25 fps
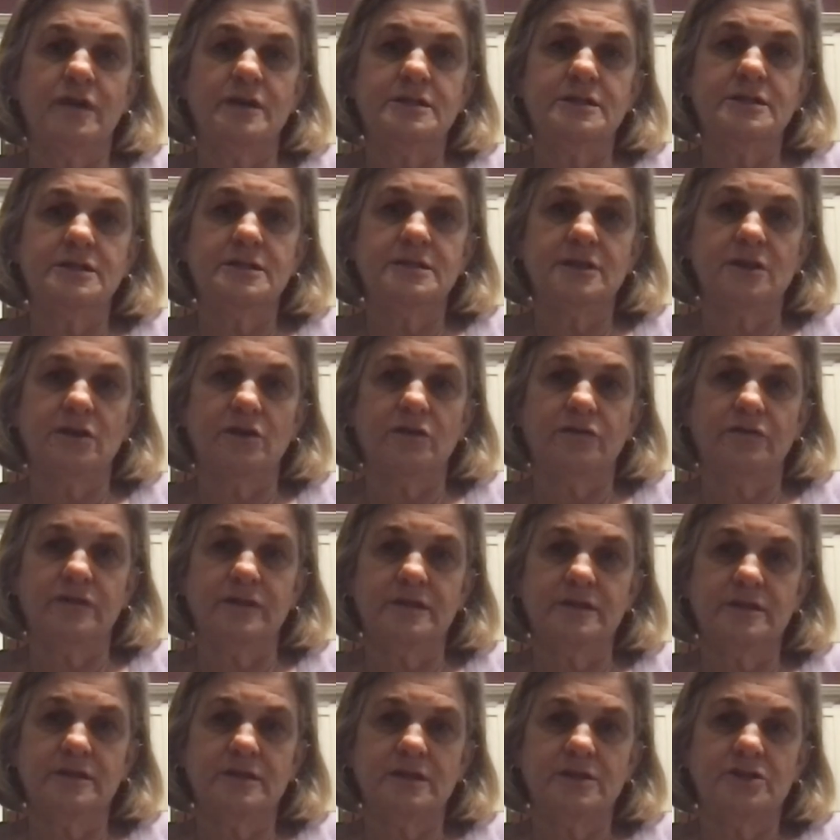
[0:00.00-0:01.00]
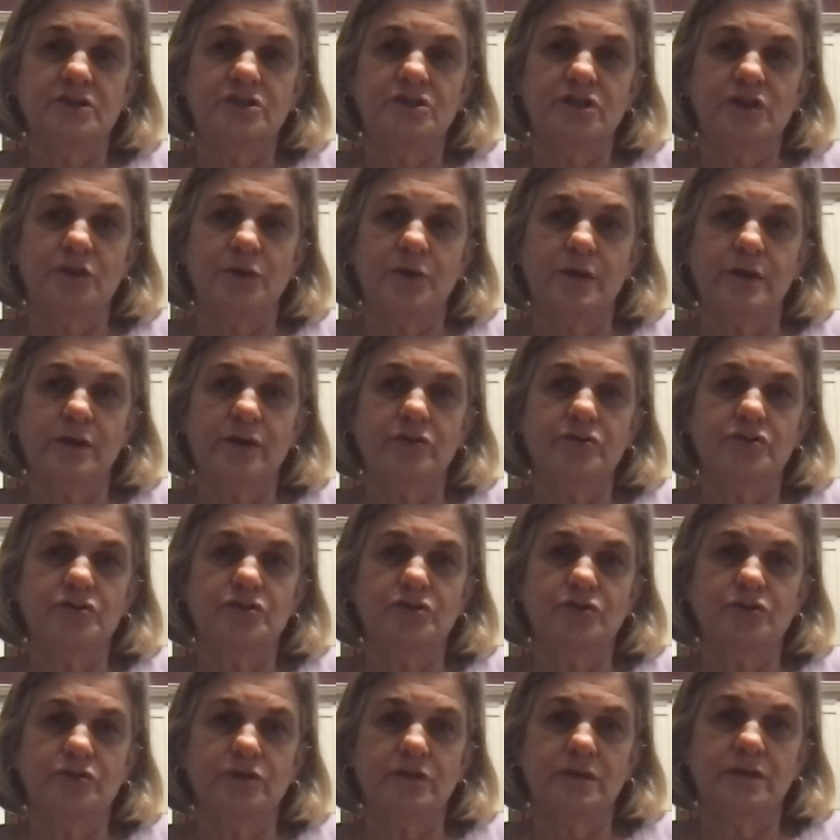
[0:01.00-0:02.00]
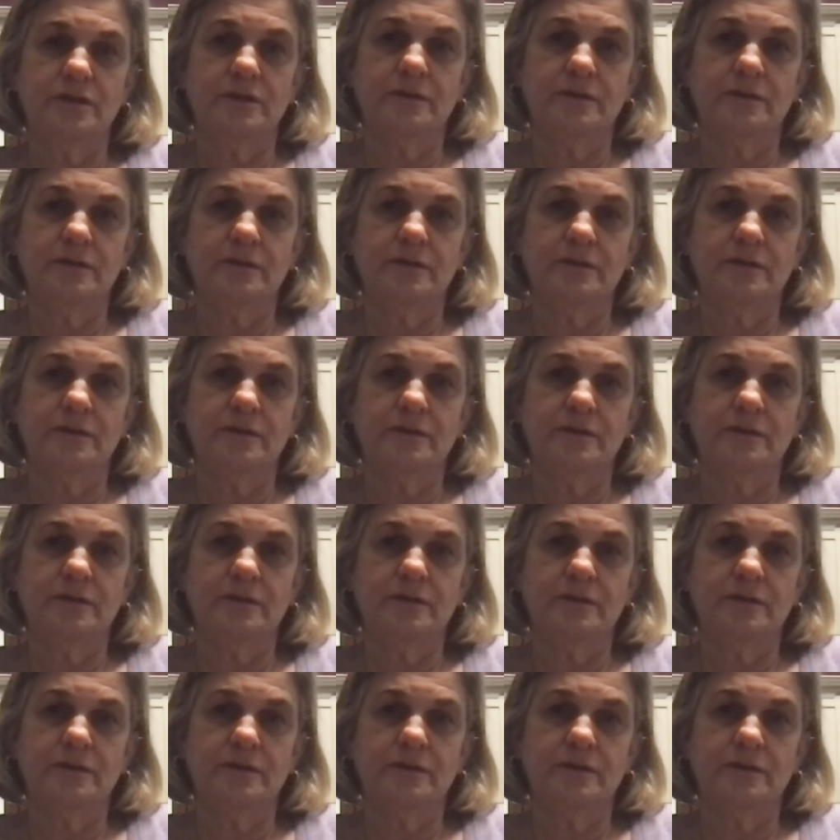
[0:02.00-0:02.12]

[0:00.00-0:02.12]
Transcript: selfies sharing her journey.